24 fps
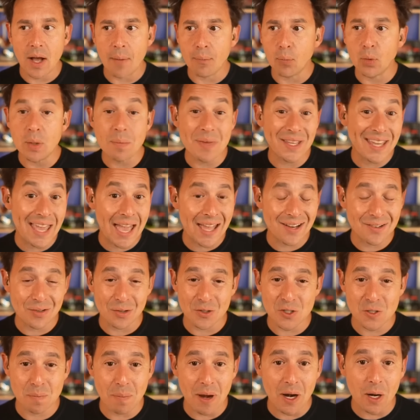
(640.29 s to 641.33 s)
We began to
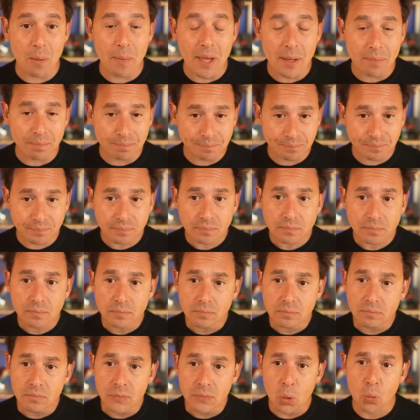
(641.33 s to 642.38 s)
experiment
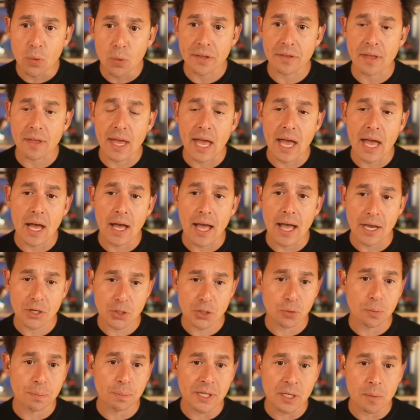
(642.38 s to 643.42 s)
with
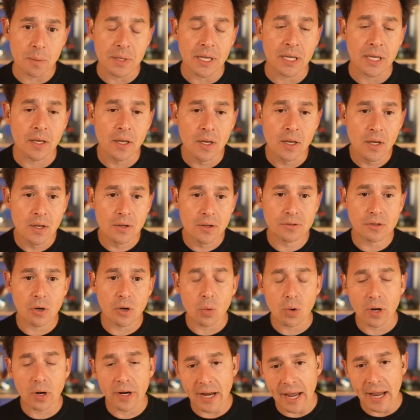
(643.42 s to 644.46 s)
actual B2B. So
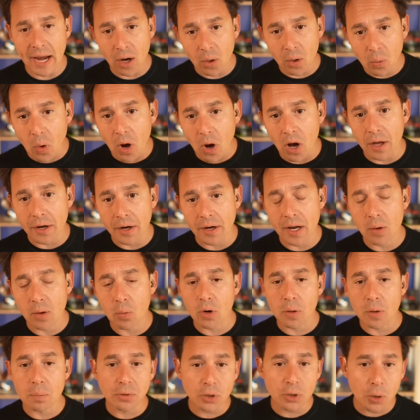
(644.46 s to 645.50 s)
we're in Erewhon and
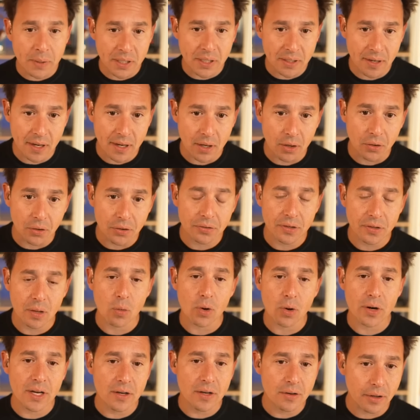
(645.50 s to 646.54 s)
we're in Bloomingdale's and
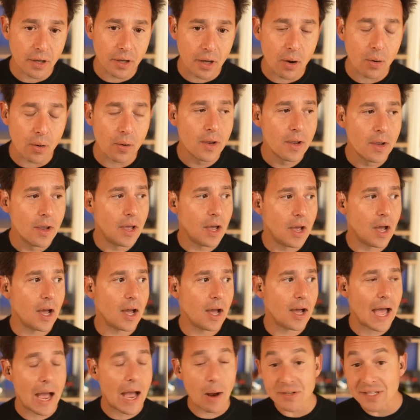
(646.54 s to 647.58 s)
we're in Indigo.
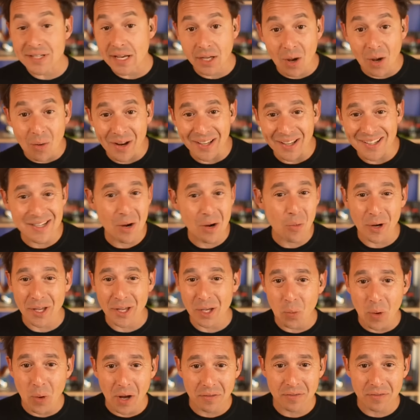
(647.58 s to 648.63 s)
How is that going? Is that
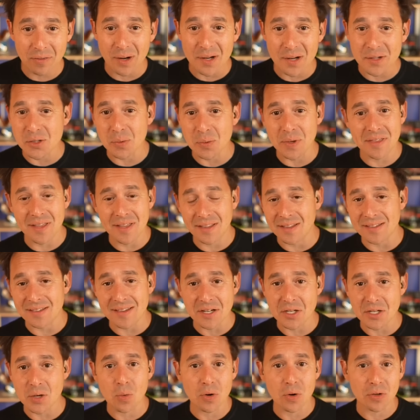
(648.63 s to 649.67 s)
working well for us? Do we think that's
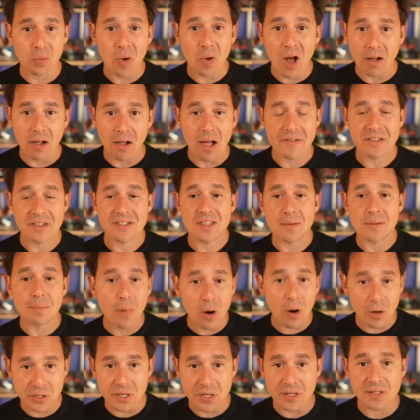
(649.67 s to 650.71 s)
actually worthwhile? Obviously, the
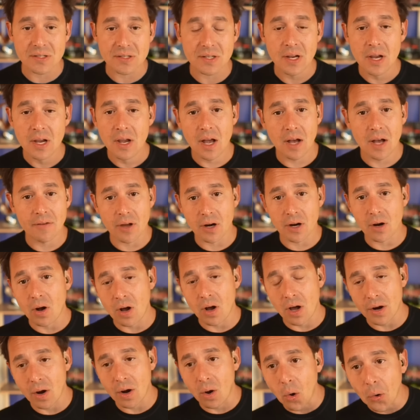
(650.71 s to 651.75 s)
margins of on
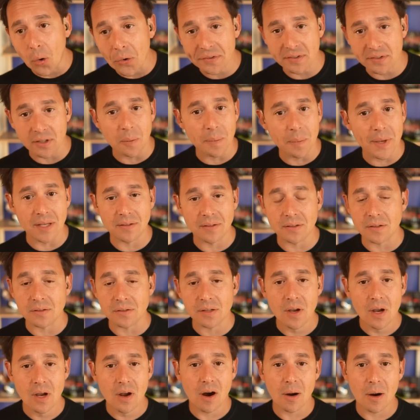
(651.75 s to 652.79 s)
a wholesale basis
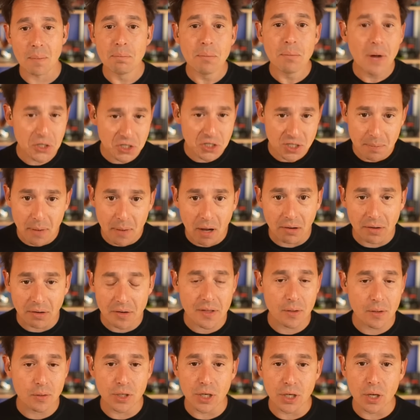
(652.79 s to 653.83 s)
are much smaller
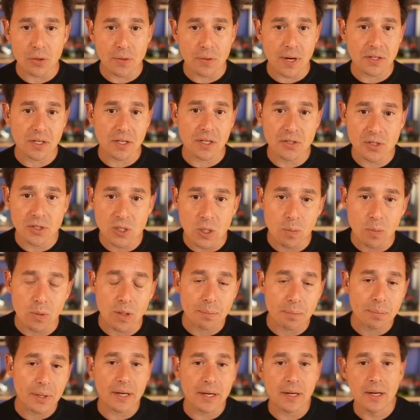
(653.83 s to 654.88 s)
than when you go direct to consumer.
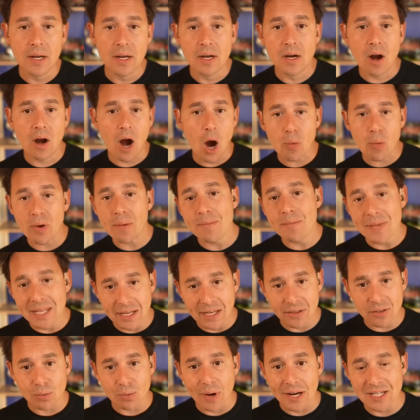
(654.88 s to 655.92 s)
But are we meeting
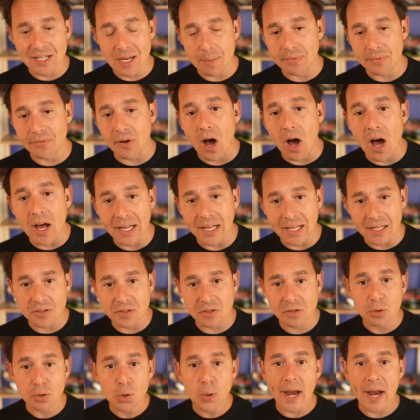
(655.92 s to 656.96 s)
the right type of audience
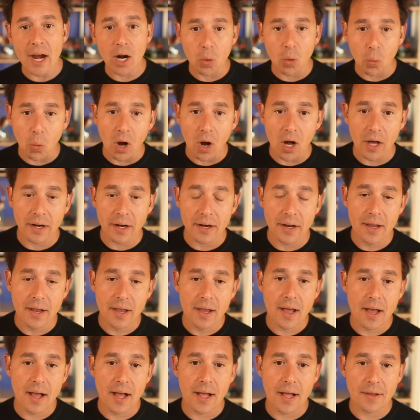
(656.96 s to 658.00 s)
through Erewhon
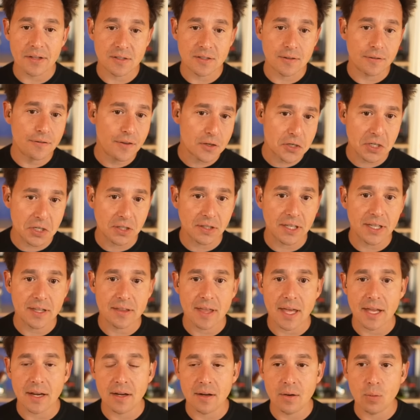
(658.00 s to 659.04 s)
sufficiently
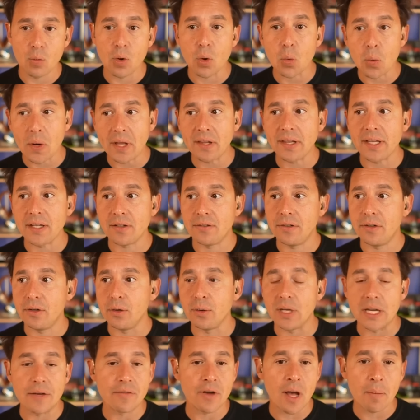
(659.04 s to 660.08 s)
that we're willing to
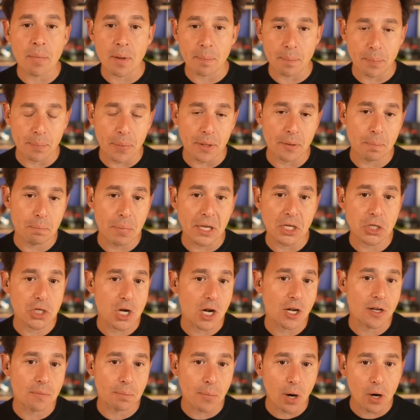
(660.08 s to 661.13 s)
give up a big
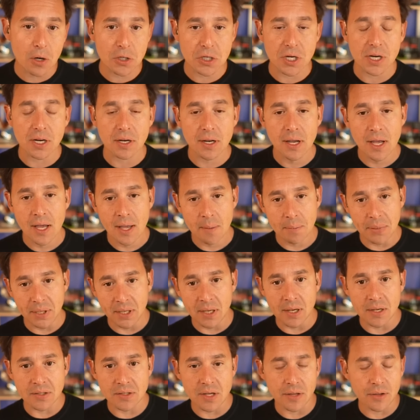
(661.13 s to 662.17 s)
chunk of margin,
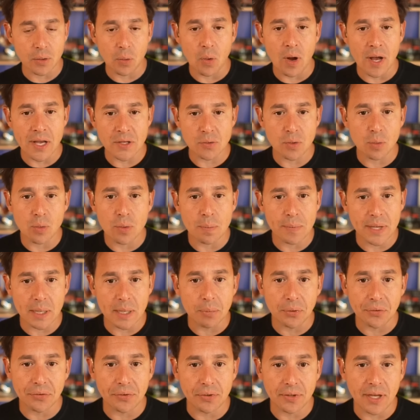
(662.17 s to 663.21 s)
because otherwise we wouldn't be
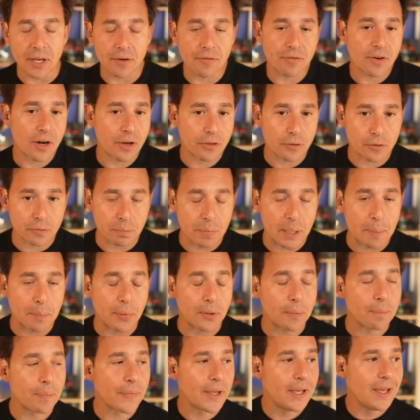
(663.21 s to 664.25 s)
able to get in front of those people?